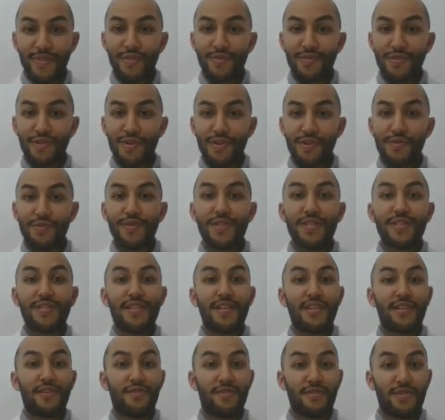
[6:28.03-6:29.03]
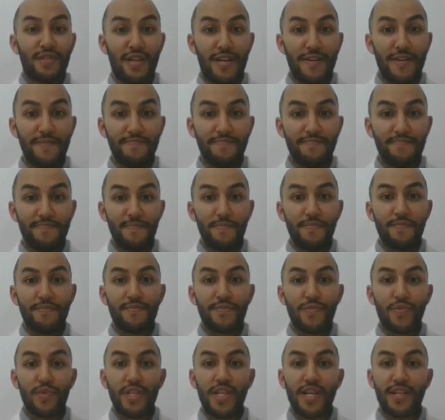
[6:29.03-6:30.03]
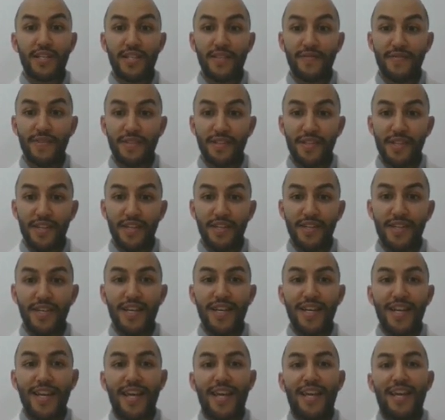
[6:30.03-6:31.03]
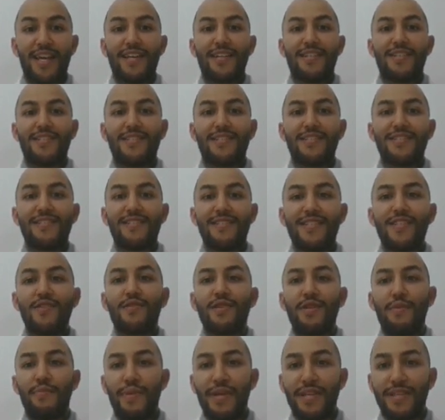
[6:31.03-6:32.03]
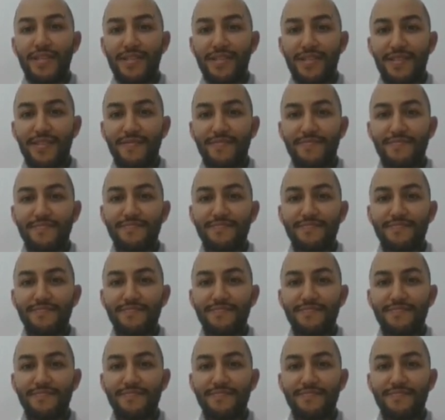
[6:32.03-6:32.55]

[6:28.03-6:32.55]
So take your time, do the activity, and see you in a bit.